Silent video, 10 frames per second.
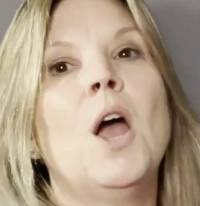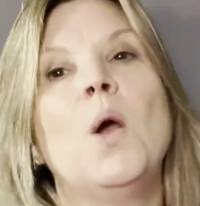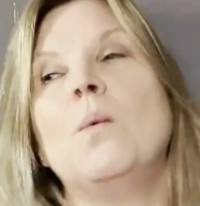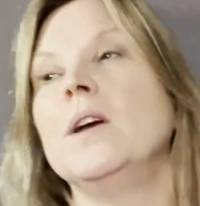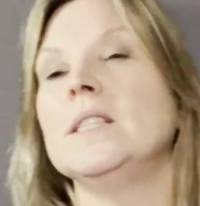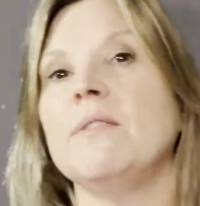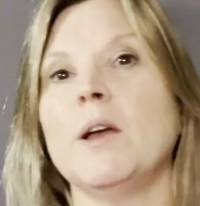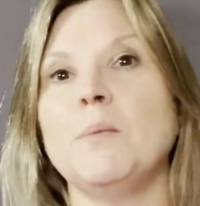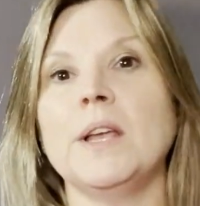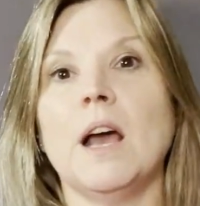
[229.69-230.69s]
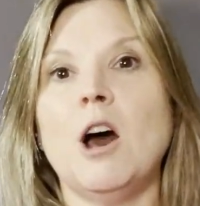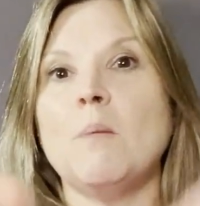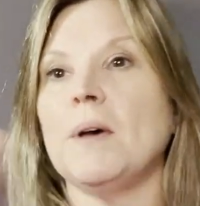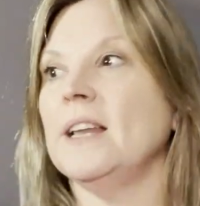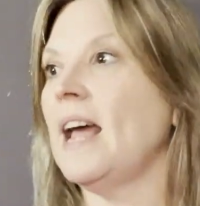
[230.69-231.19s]
Whereas if I bring it up
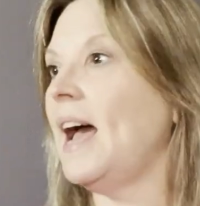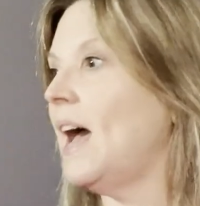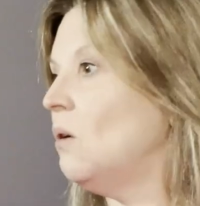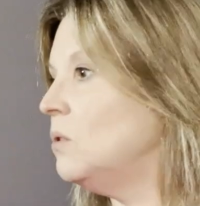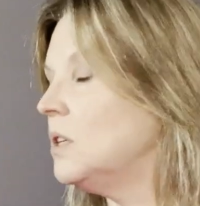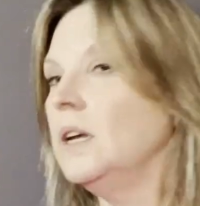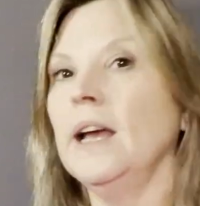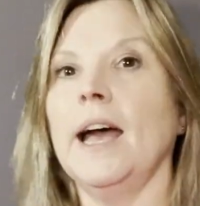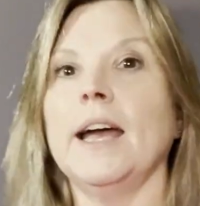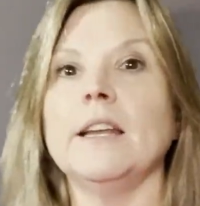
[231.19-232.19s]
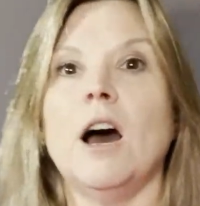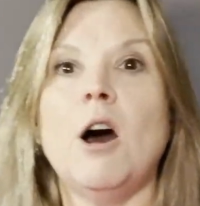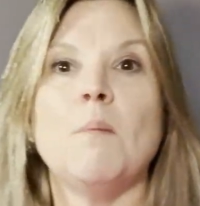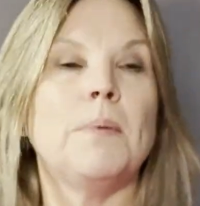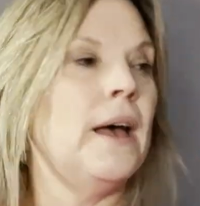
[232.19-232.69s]
and out and
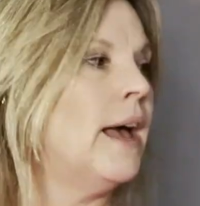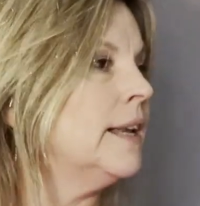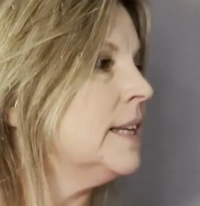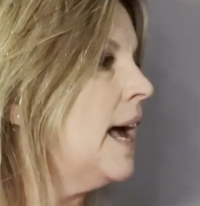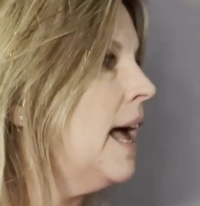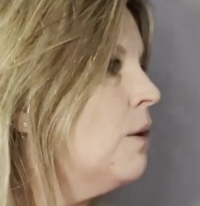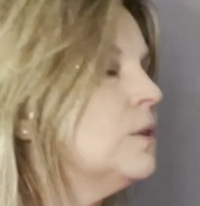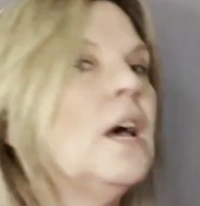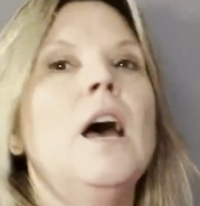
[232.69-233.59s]
up and out,